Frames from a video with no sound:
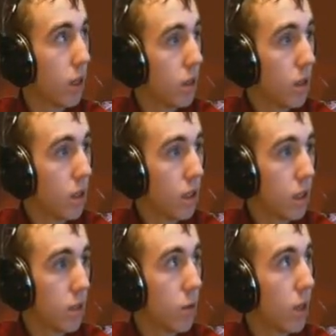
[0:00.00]
If
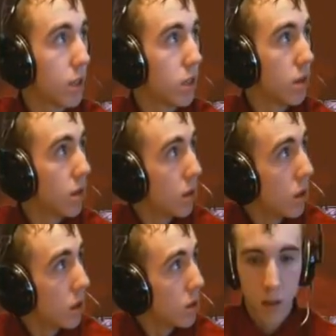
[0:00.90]
you don't want to
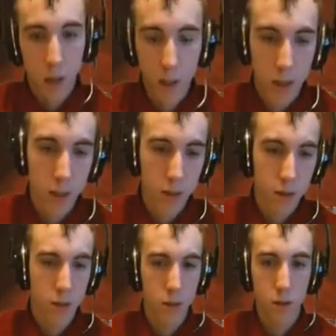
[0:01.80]
use Glyph of Purge,
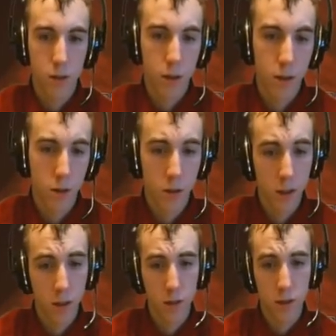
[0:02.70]
and another one
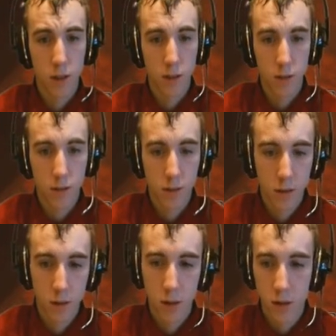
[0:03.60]
I recommend
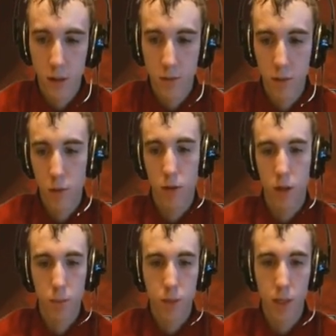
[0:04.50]
is the
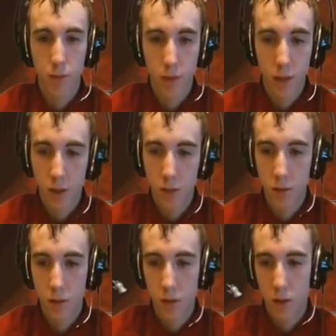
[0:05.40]
Healing Stream
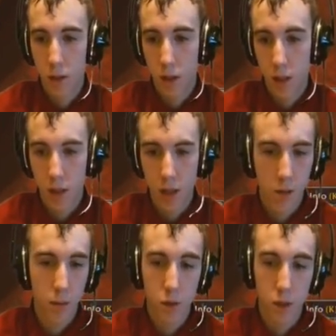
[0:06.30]
Totem.
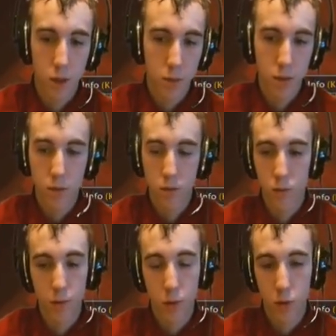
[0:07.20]
This reduces
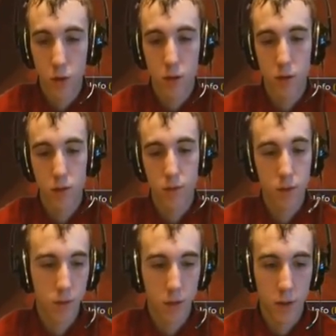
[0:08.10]
the amount of
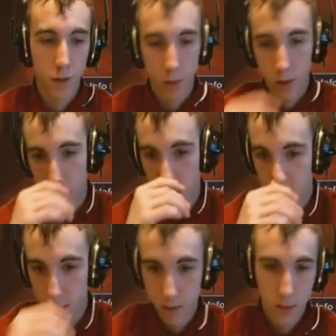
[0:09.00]
damage your team
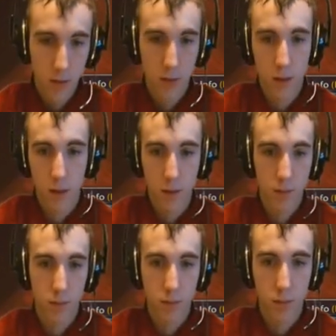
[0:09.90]
takes,
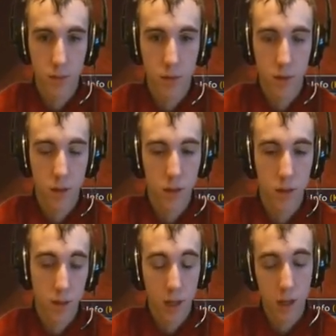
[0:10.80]
plus
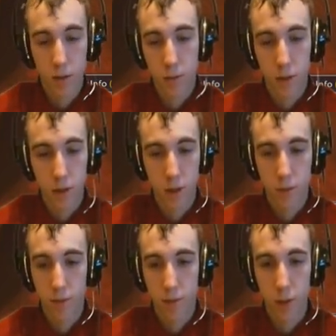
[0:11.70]
also acts like
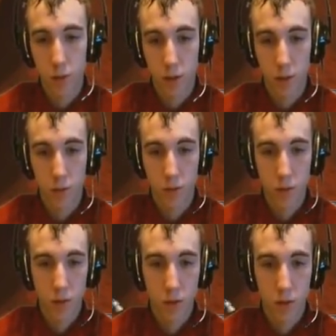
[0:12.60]
a healing
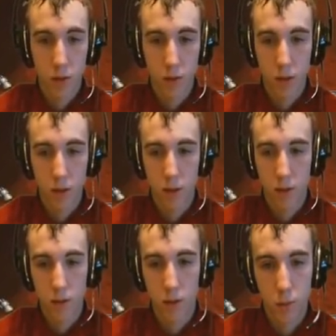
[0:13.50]
stream totem,